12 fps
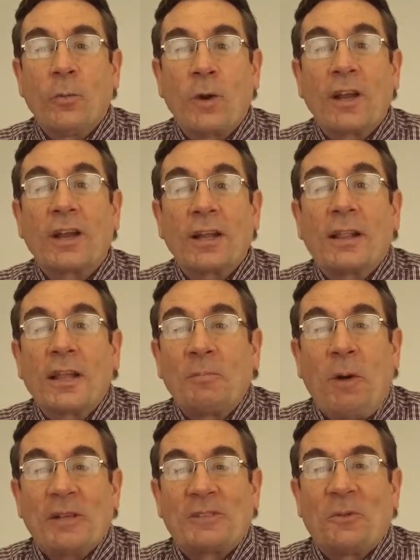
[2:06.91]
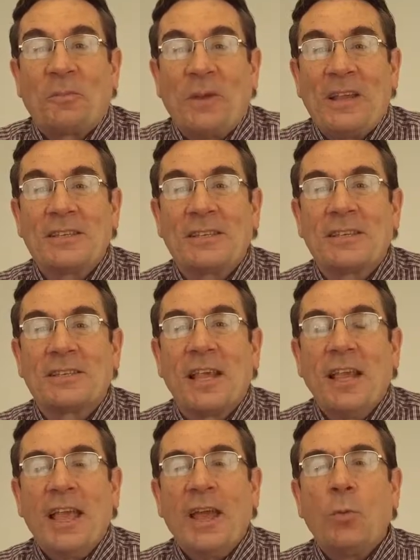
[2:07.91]
we're going to collect puzzle pieces,
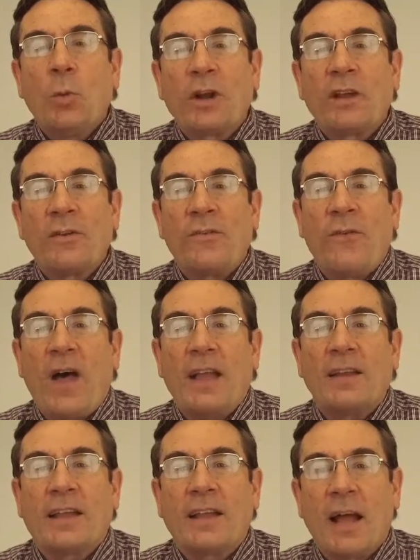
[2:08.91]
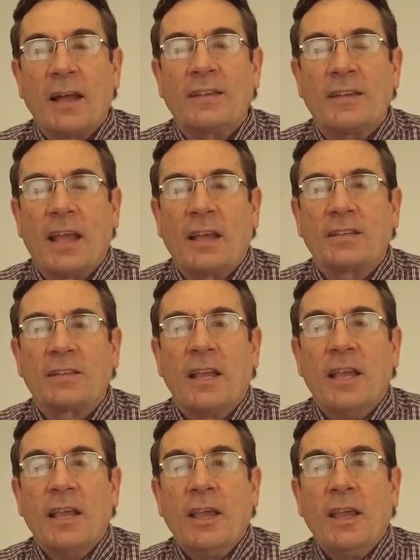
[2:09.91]
and we're going to find a context